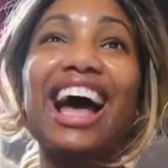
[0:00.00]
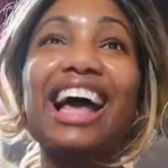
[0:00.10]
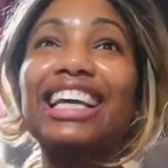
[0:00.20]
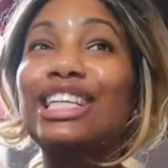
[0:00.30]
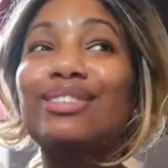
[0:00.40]

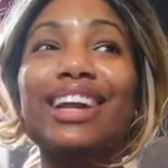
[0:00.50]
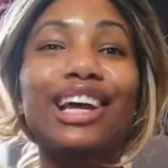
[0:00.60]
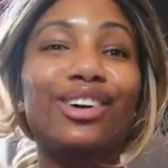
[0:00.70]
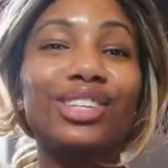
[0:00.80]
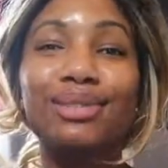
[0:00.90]
I guess when
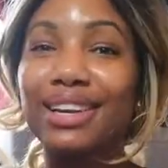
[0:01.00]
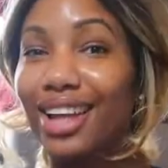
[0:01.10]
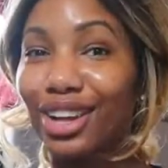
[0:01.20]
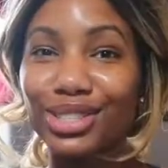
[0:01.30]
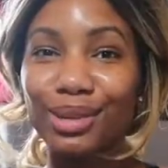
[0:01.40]
I go to my
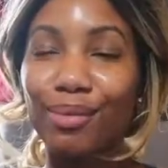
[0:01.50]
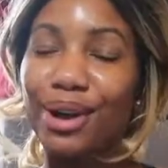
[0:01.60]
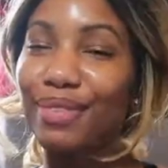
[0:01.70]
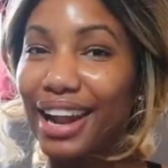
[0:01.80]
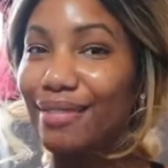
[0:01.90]
doctor's
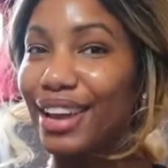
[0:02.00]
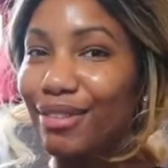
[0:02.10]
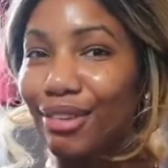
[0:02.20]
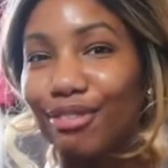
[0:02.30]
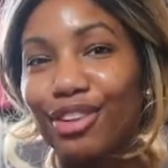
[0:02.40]
appointment, I
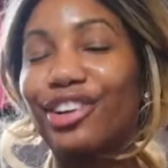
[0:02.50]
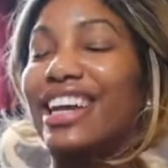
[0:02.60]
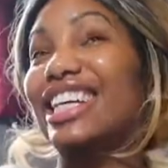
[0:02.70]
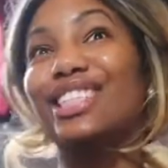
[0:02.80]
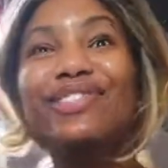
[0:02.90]
made one for
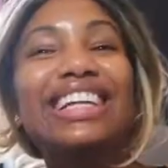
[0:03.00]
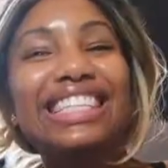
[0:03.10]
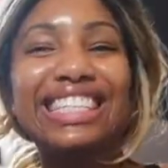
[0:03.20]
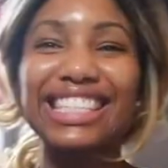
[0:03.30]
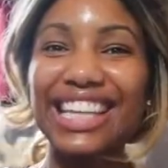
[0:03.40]
next
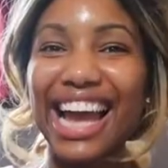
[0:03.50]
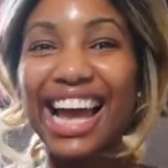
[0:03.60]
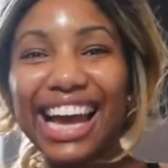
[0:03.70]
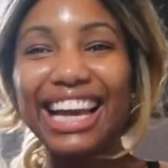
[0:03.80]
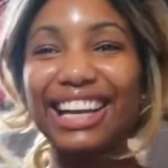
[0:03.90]

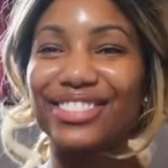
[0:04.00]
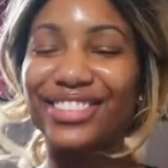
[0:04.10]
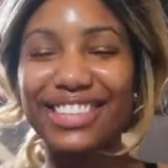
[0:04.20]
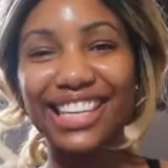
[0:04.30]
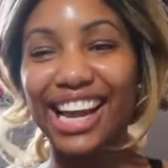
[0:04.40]
Wednesday. I'm
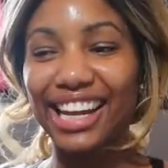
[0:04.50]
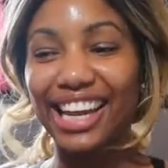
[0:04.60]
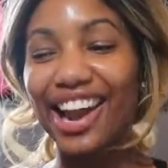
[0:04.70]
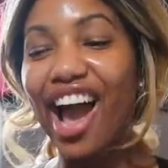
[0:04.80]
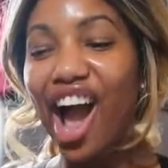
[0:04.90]
so
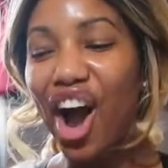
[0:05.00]
excited.